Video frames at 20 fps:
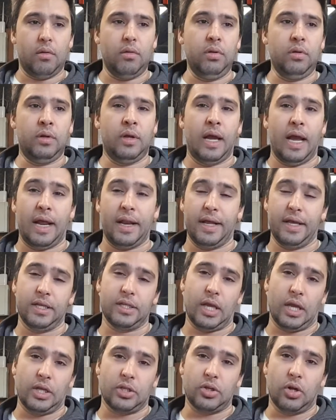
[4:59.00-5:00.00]
And
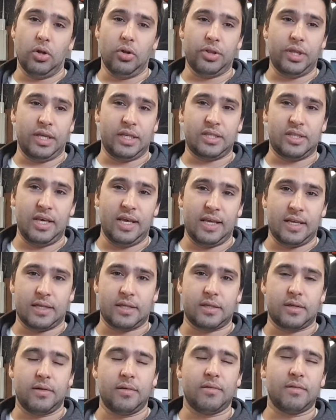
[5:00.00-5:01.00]
it's all these
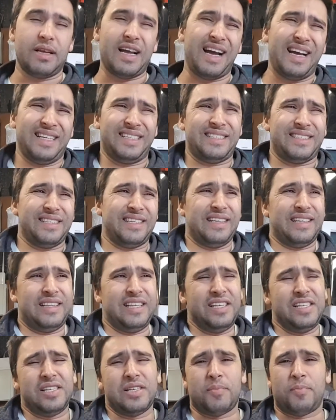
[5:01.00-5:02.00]
things. Guys,
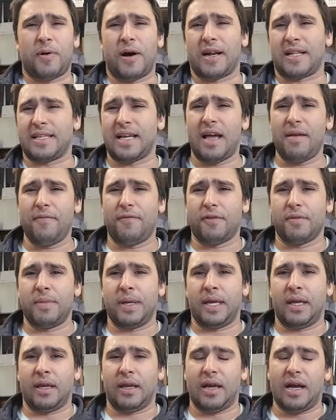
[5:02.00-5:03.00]
this is a part-time for
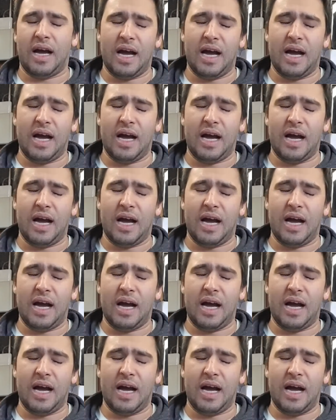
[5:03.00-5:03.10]
me.